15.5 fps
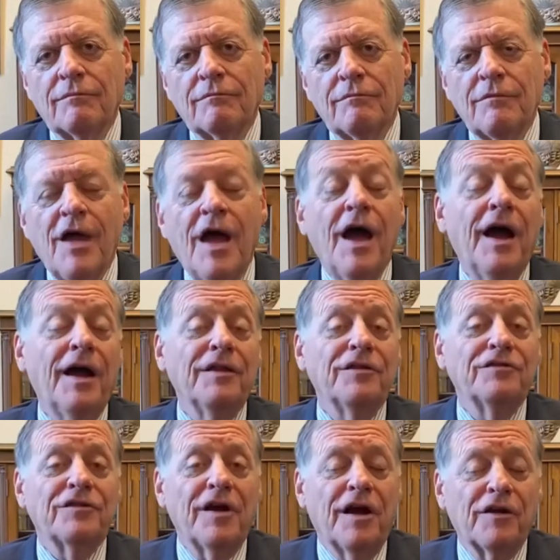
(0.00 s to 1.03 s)
Hi, this is
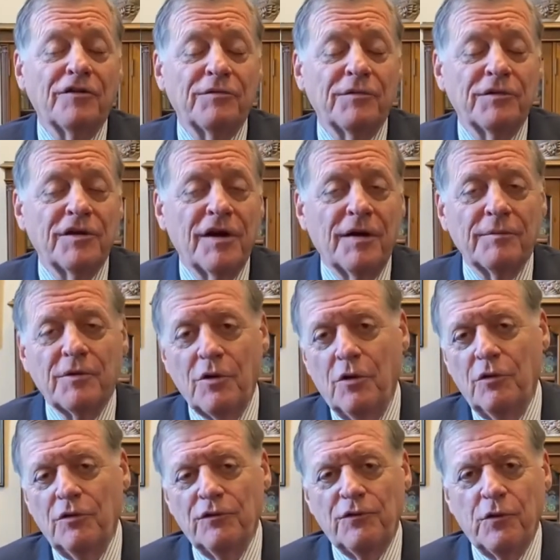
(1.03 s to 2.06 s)
Congressman Tom Cole
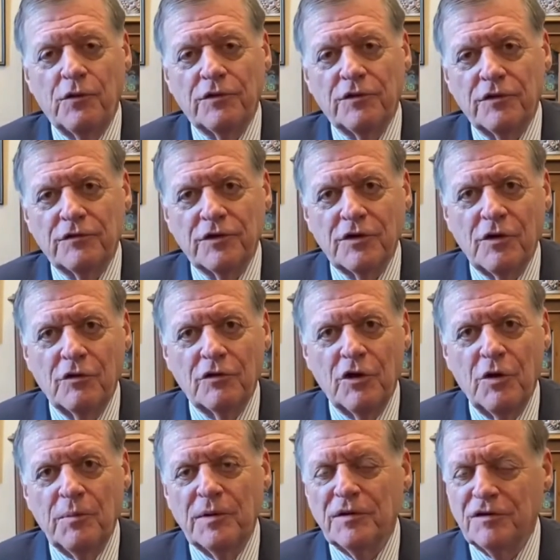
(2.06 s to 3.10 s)
in the 4th District of
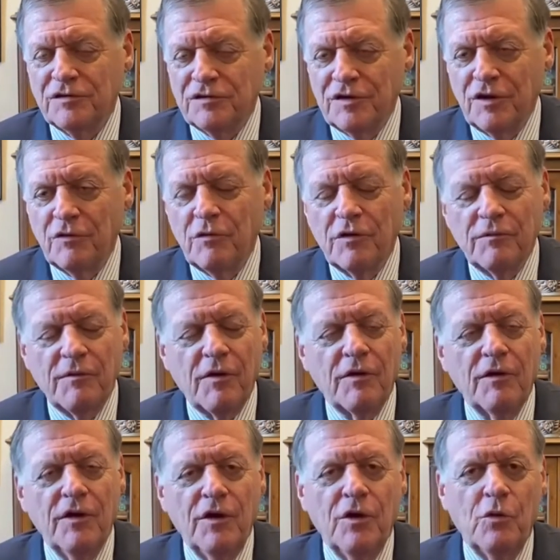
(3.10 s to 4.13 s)
Oklahoma. This is another one of our
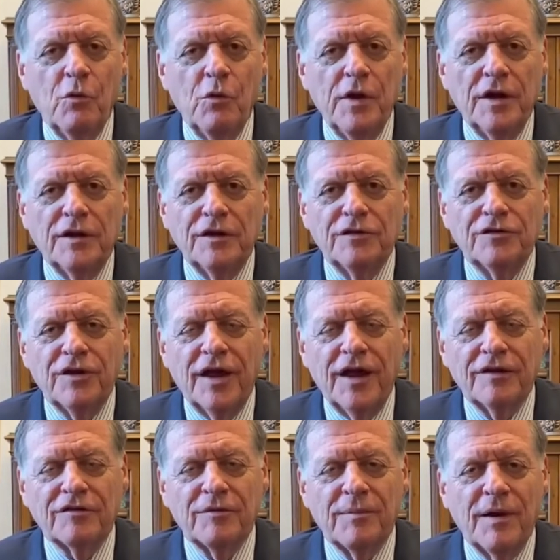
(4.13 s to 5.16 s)
weekly chats
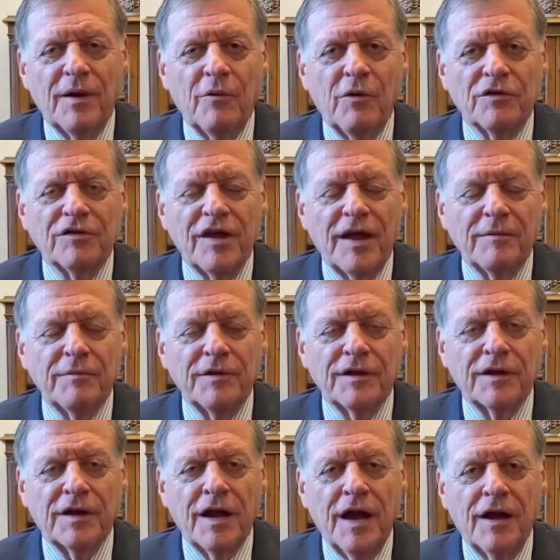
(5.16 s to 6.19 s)
about what's happening in
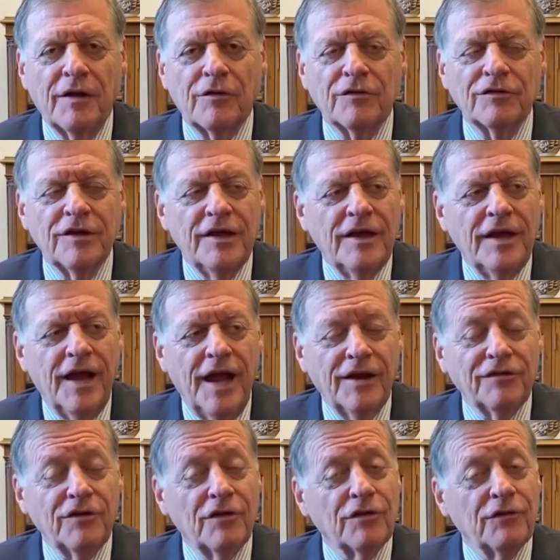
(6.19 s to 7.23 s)
Congress. Actually,
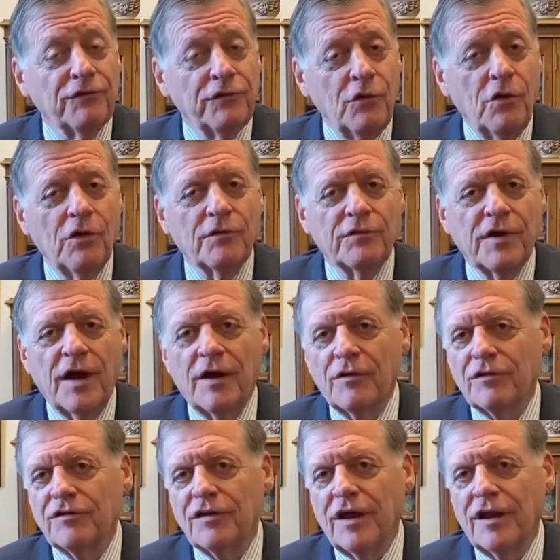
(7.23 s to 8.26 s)
on the floor of Congress,
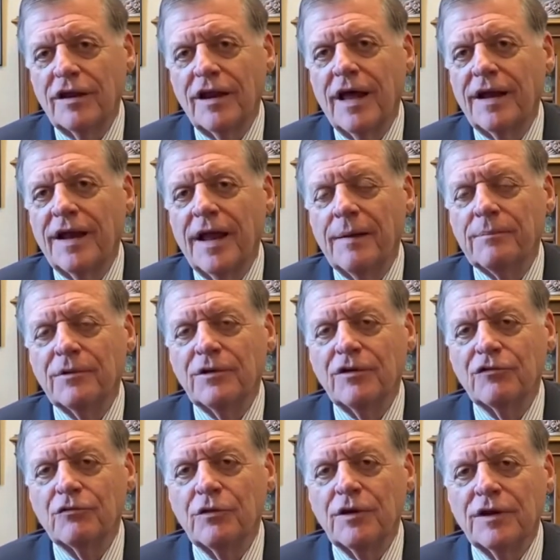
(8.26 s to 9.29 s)
not a lot happened this
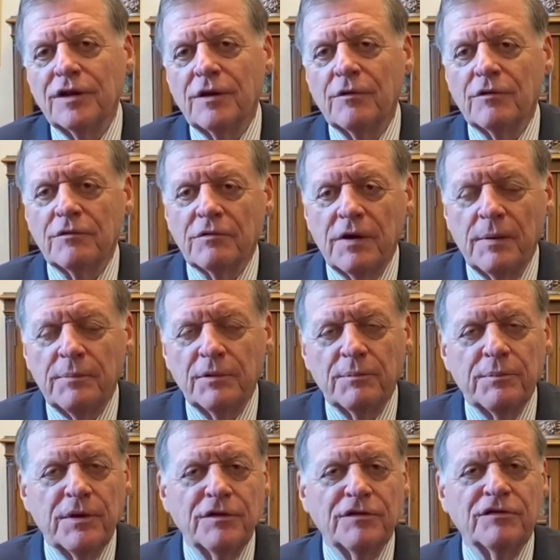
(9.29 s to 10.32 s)
week. There were a couple of
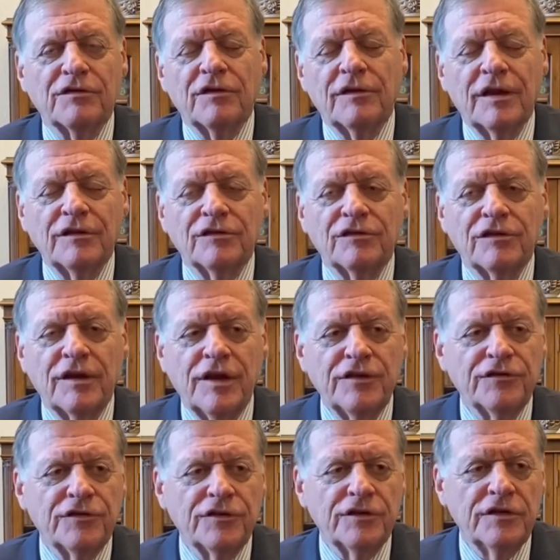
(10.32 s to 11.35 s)
pieces of
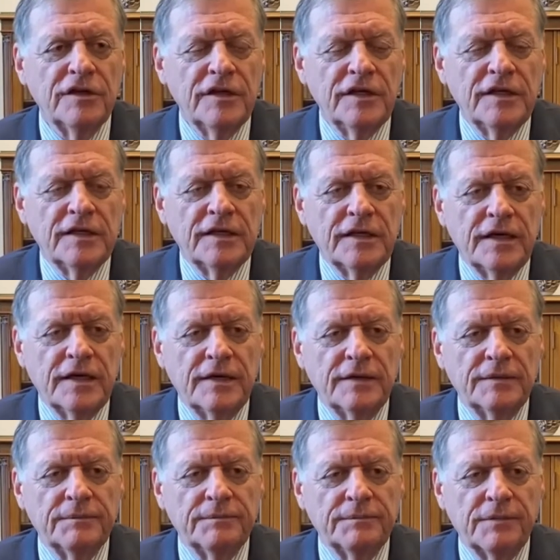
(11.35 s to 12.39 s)
legislation,
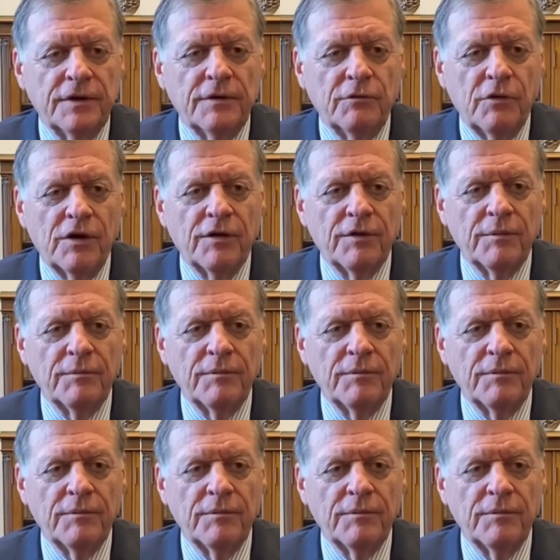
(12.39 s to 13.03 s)
one of them